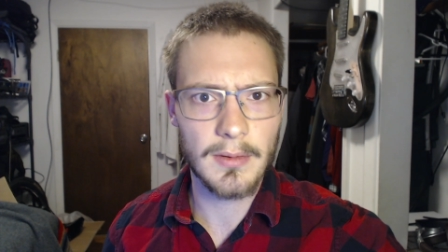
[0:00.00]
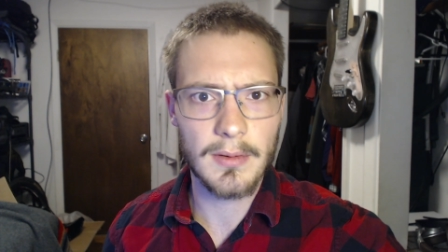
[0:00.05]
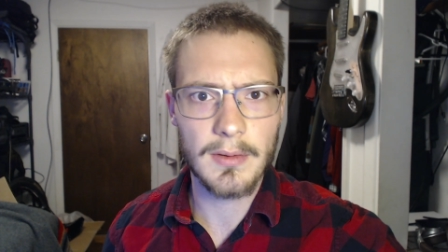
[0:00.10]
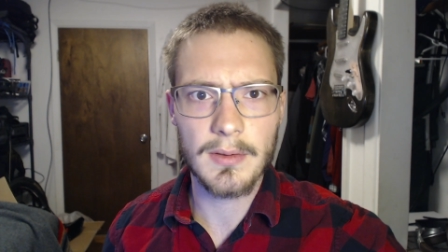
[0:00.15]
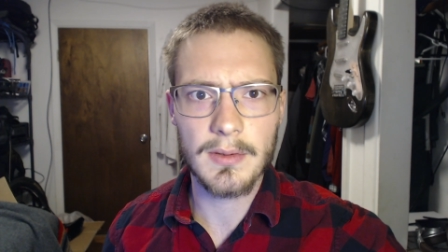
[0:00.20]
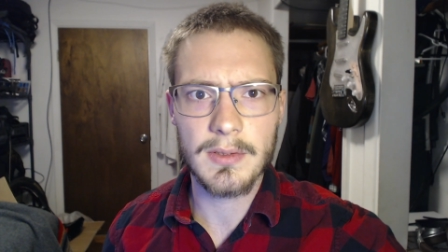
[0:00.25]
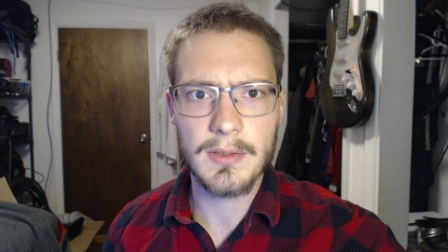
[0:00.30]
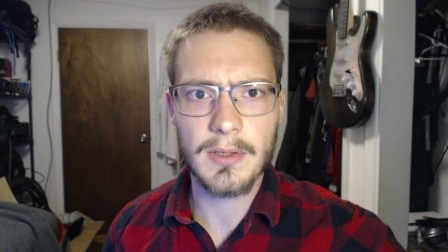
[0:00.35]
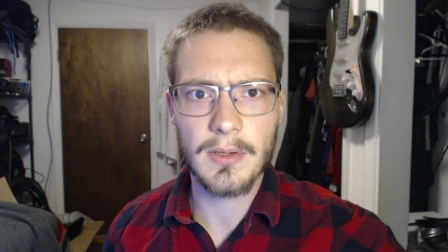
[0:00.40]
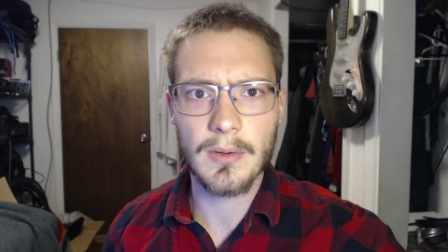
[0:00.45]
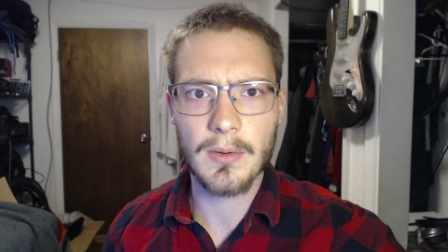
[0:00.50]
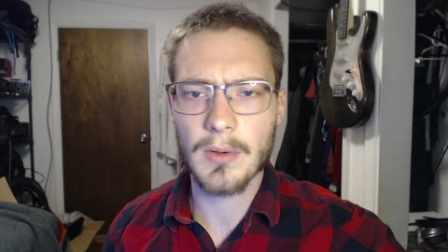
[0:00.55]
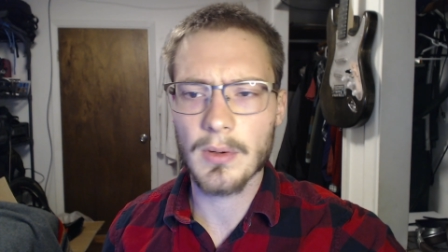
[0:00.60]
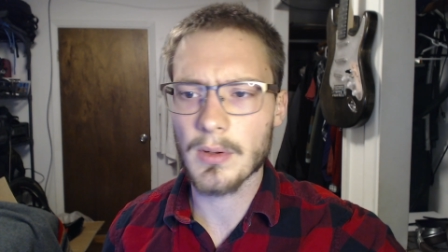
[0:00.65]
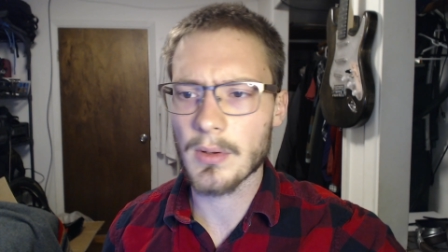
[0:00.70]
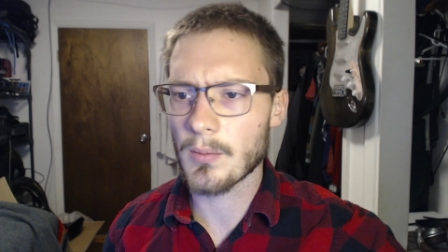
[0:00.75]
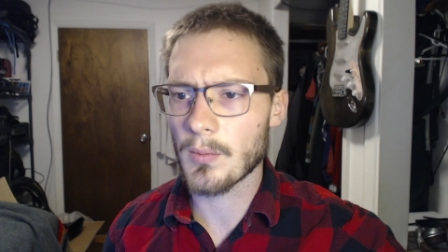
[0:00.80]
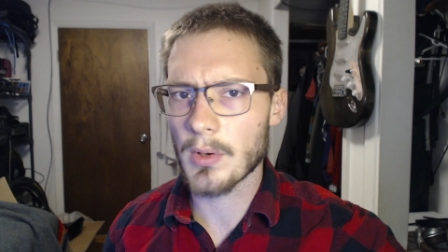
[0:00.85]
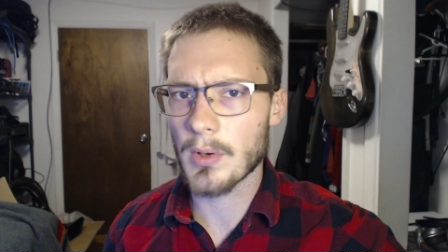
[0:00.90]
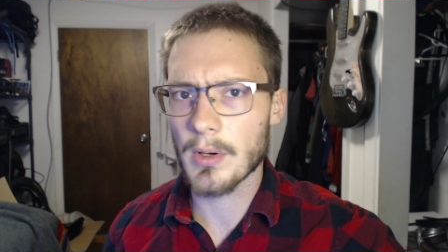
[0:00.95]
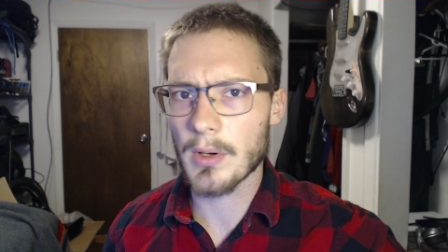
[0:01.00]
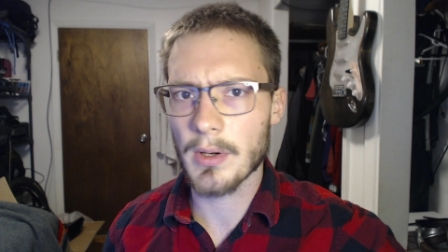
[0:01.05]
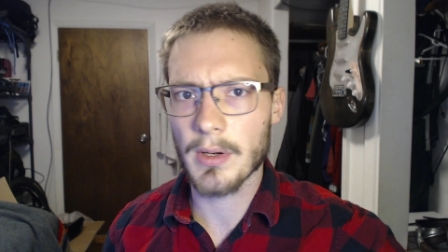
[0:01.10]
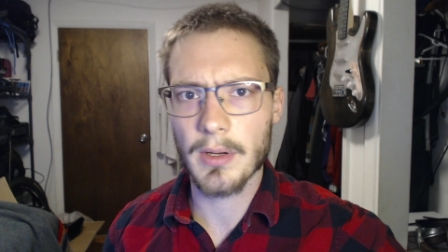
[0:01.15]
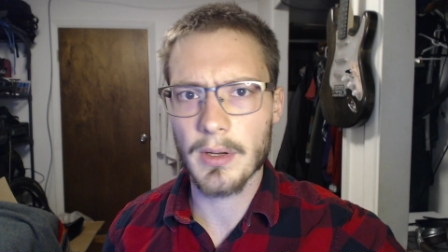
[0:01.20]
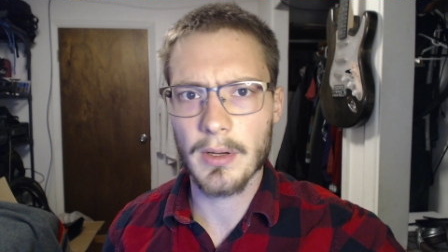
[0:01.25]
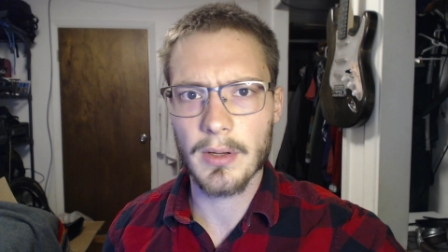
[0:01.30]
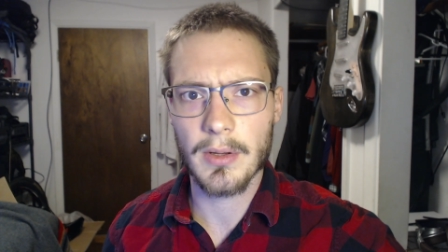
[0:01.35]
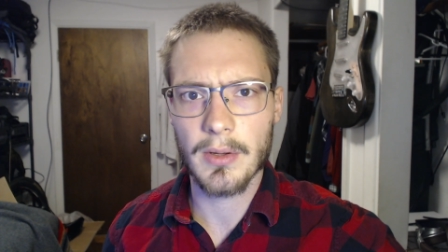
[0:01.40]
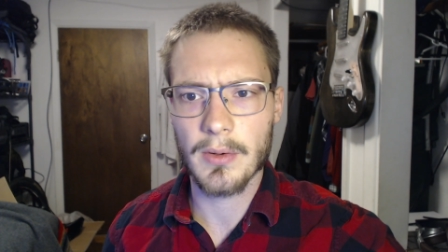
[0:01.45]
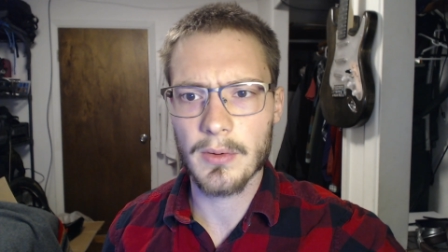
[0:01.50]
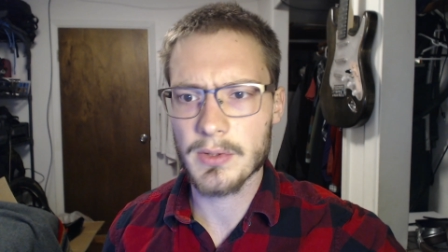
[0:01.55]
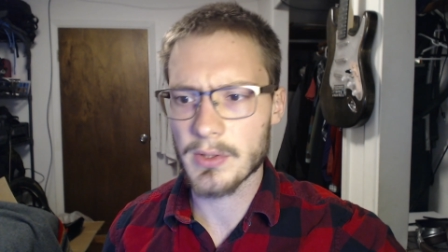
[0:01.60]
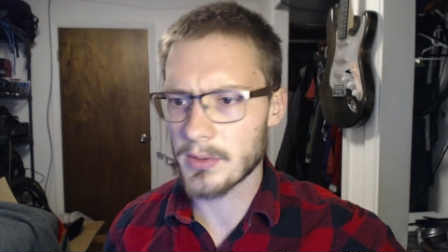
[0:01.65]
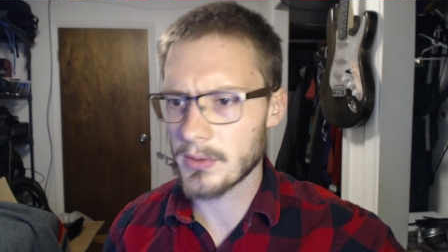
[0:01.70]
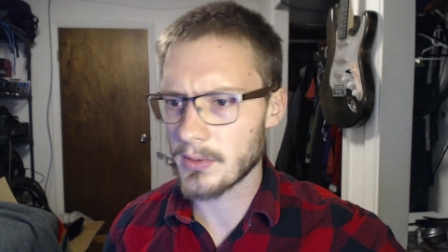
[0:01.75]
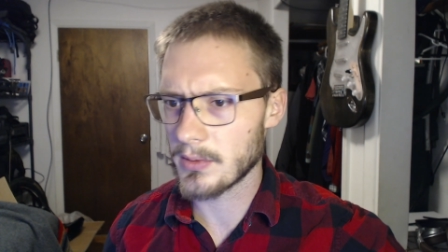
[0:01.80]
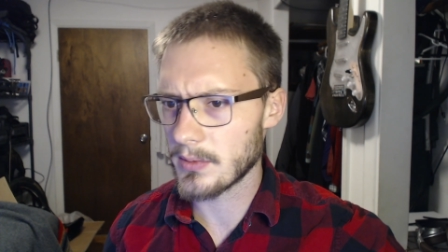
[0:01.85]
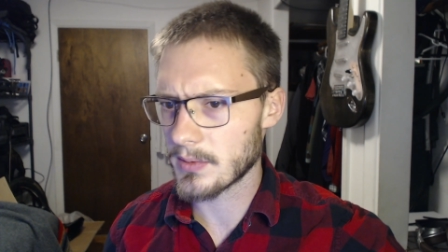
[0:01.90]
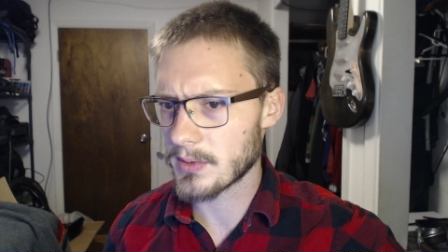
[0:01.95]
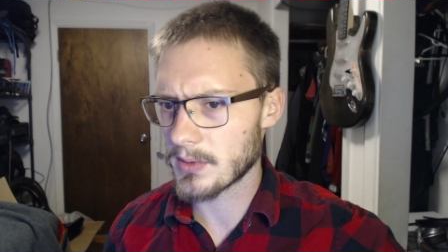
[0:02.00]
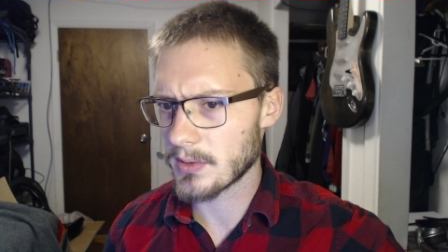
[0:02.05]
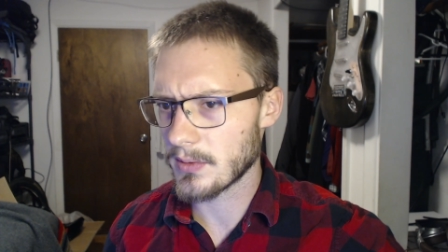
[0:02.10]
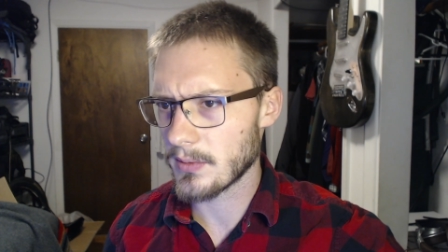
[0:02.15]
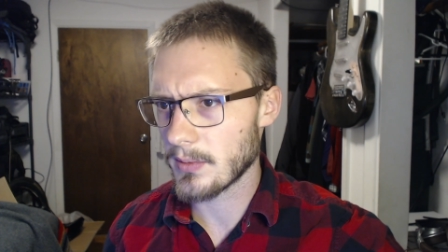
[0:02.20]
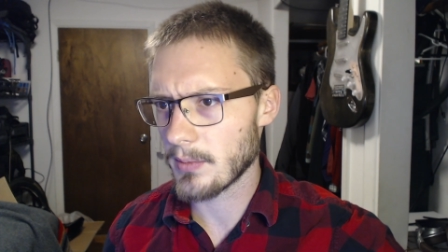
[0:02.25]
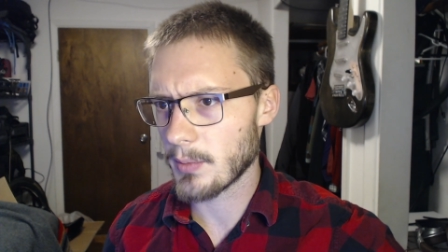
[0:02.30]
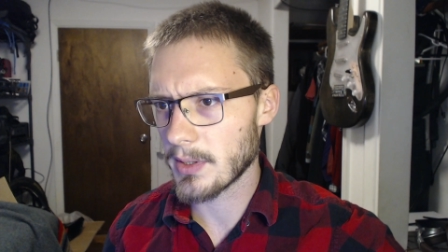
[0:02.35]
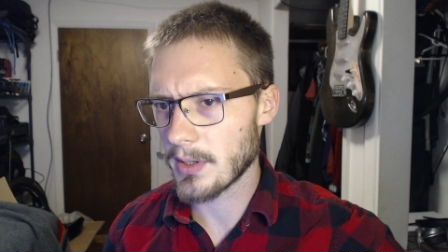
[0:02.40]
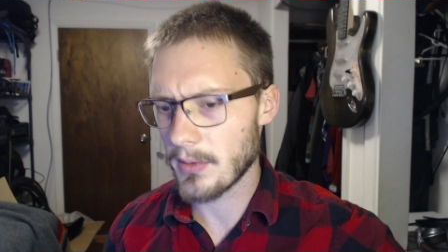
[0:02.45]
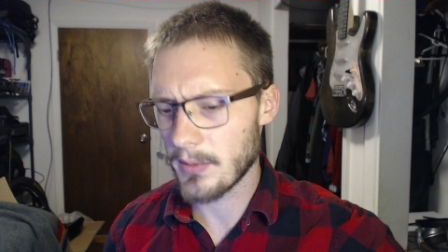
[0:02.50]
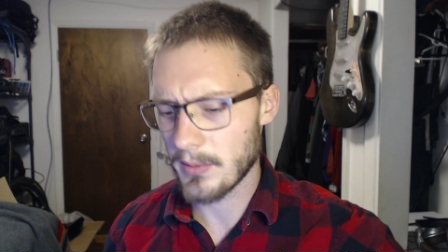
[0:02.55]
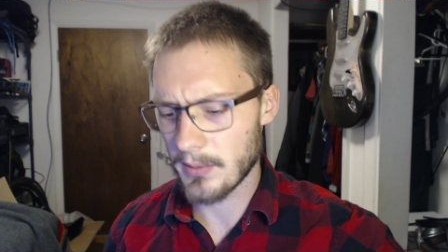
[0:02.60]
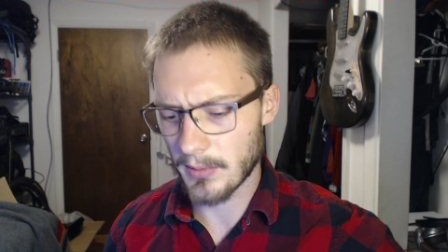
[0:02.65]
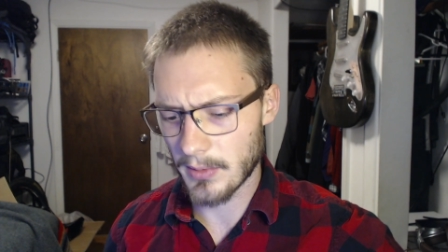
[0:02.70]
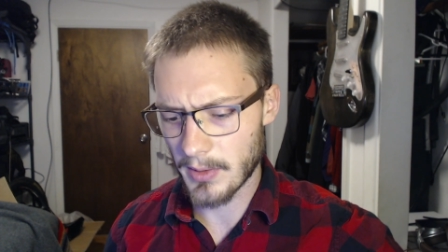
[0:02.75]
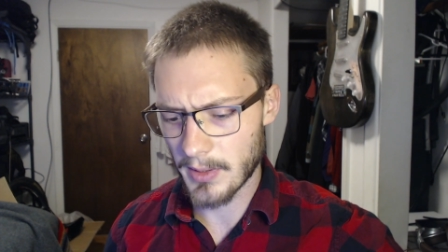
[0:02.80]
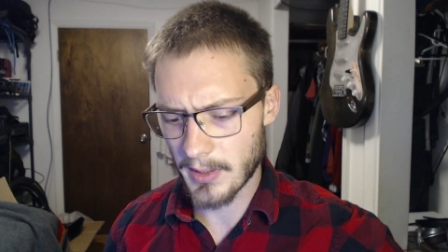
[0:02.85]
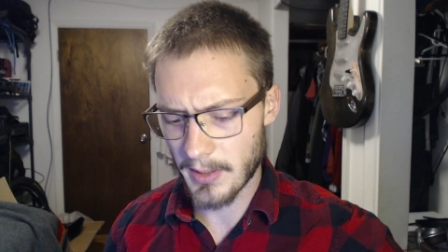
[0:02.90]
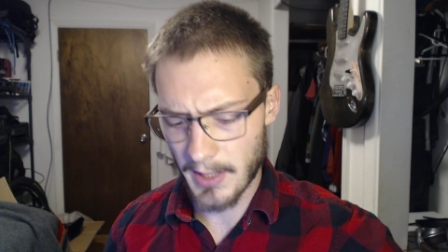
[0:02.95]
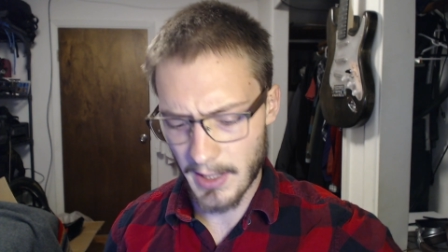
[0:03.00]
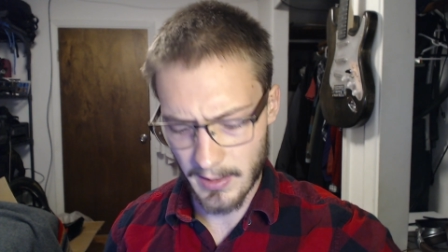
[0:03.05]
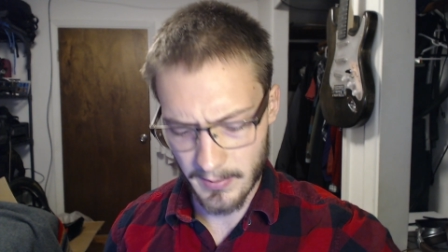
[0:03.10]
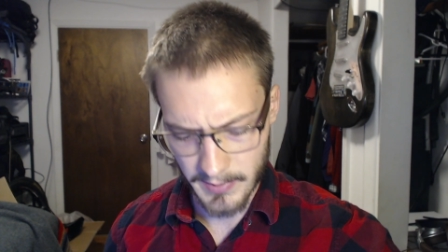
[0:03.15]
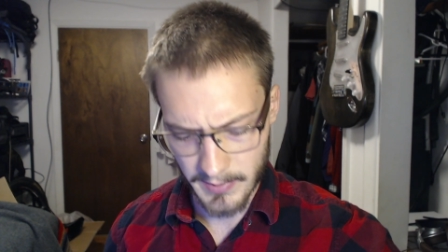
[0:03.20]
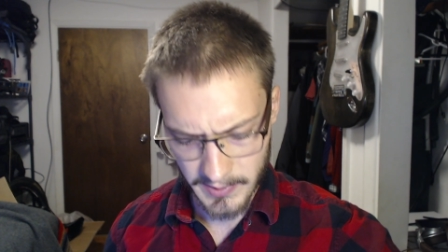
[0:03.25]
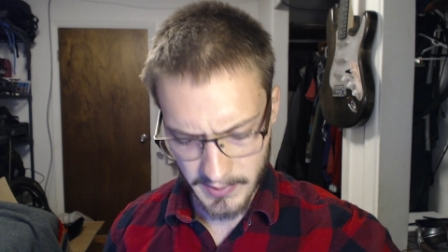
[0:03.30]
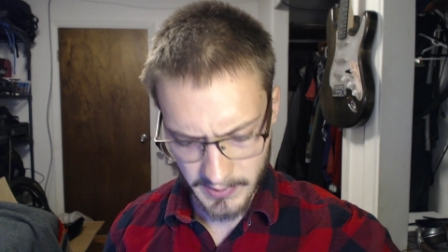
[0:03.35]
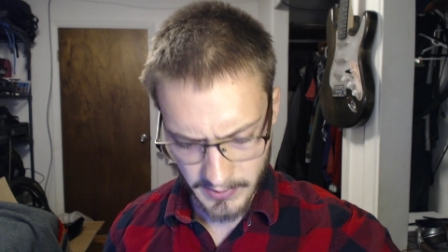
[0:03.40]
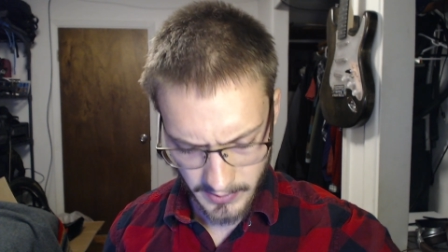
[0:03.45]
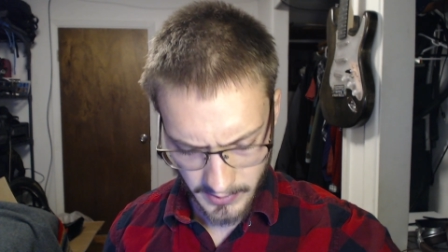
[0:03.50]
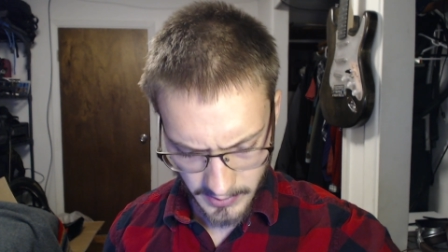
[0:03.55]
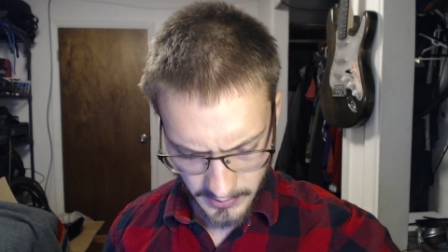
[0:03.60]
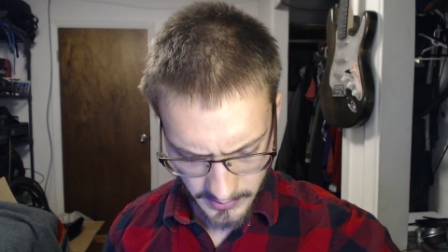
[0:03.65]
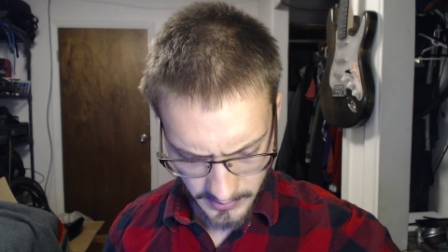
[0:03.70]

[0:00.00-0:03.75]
so we're going to go to, so when you go look at Amazon,